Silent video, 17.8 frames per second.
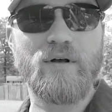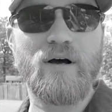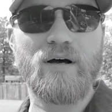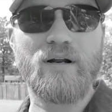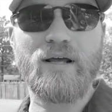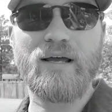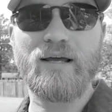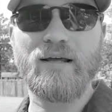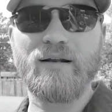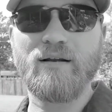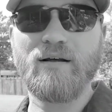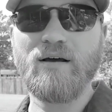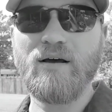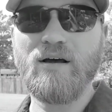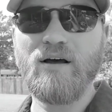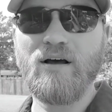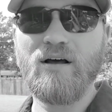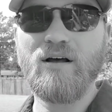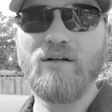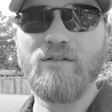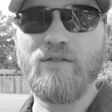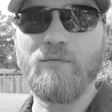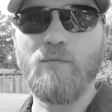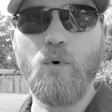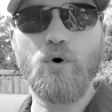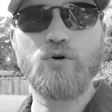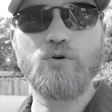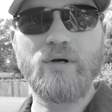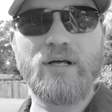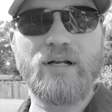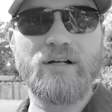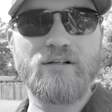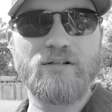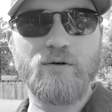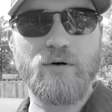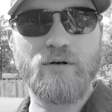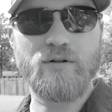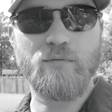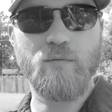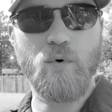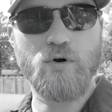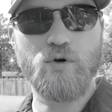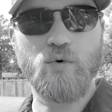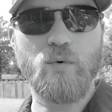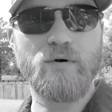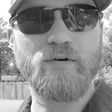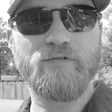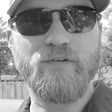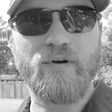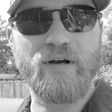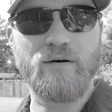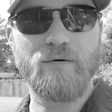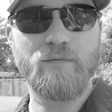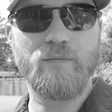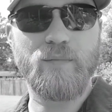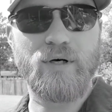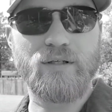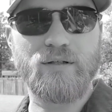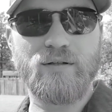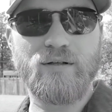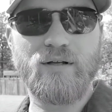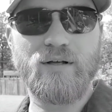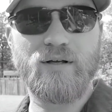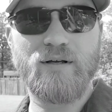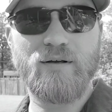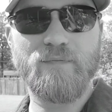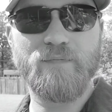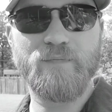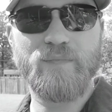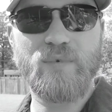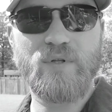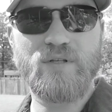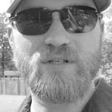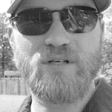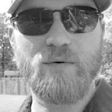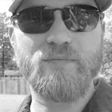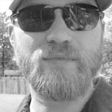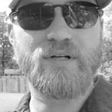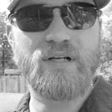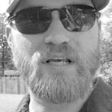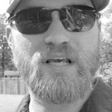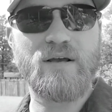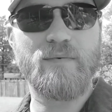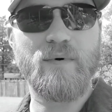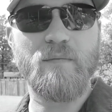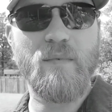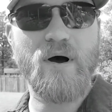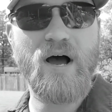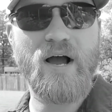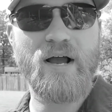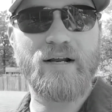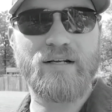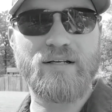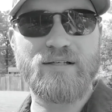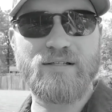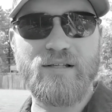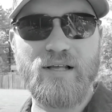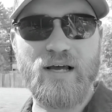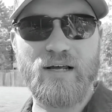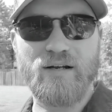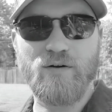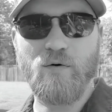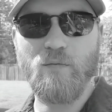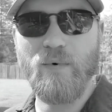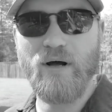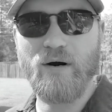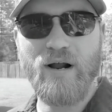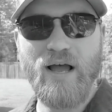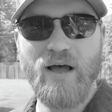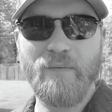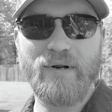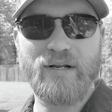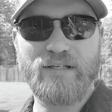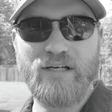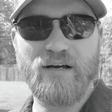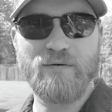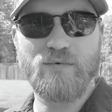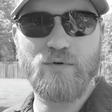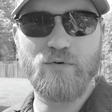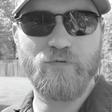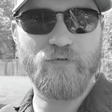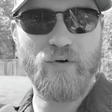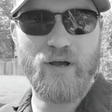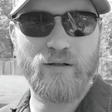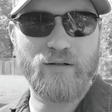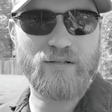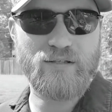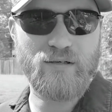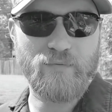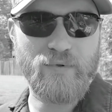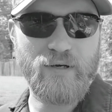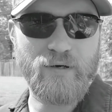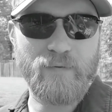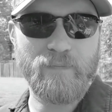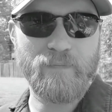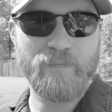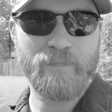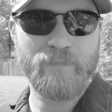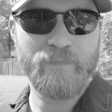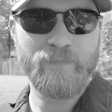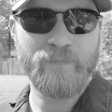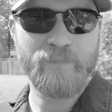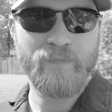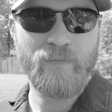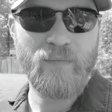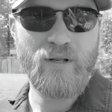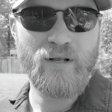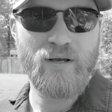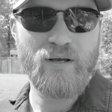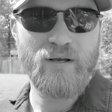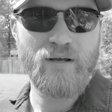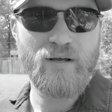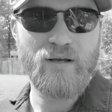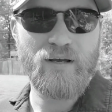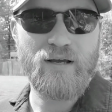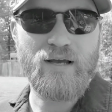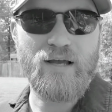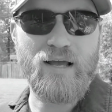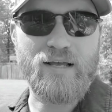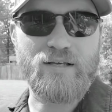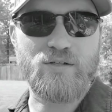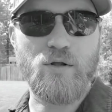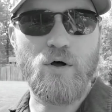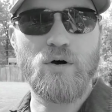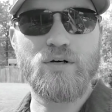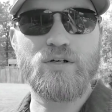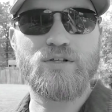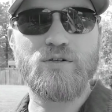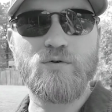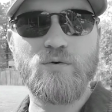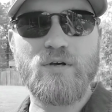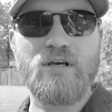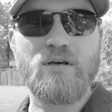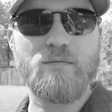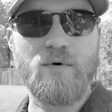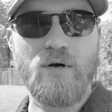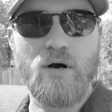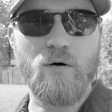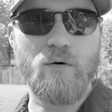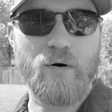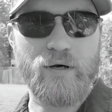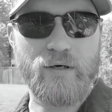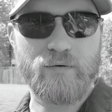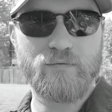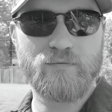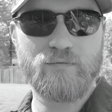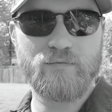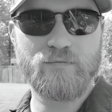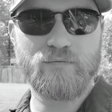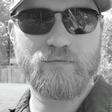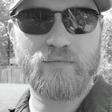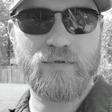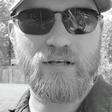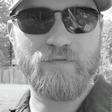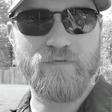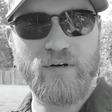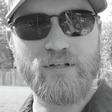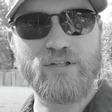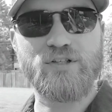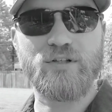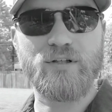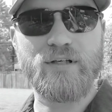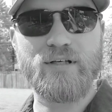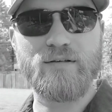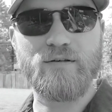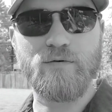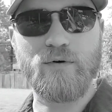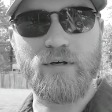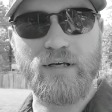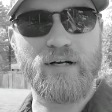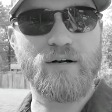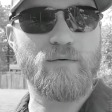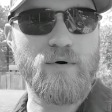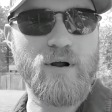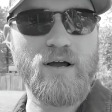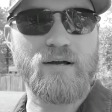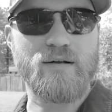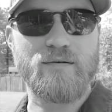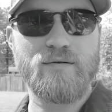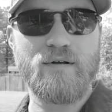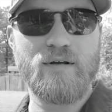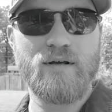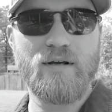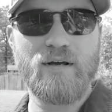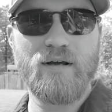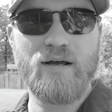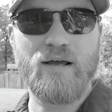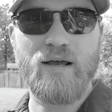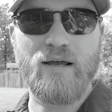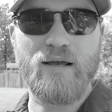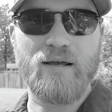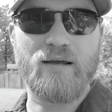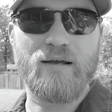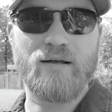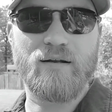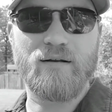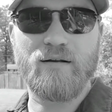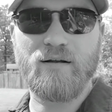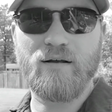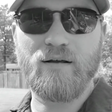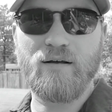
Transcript: on. And the more you get into it, the more you will fail. But something to keep in mind is that no matter how many times you fail at something, as long as you keep going, eventually you'll get it right. And